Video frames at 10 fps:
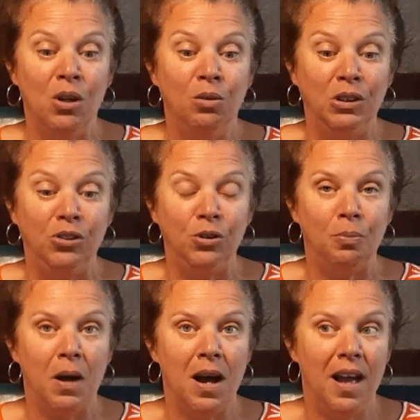We do
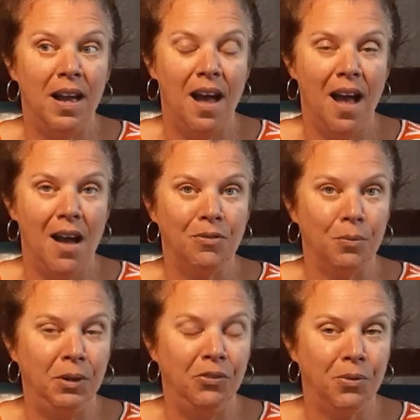buy a half a
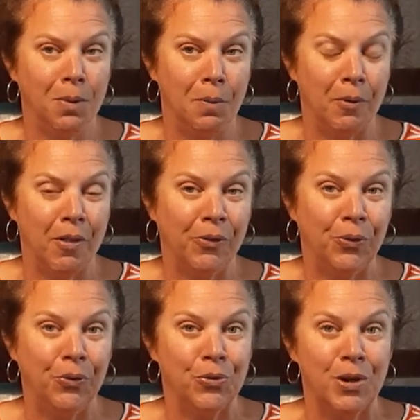beef from my
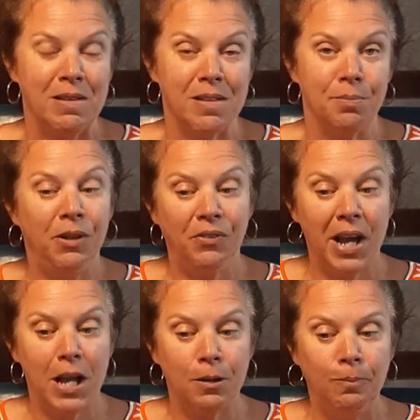brother who raises beef
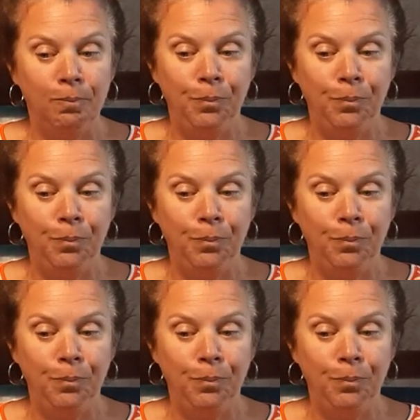cattle.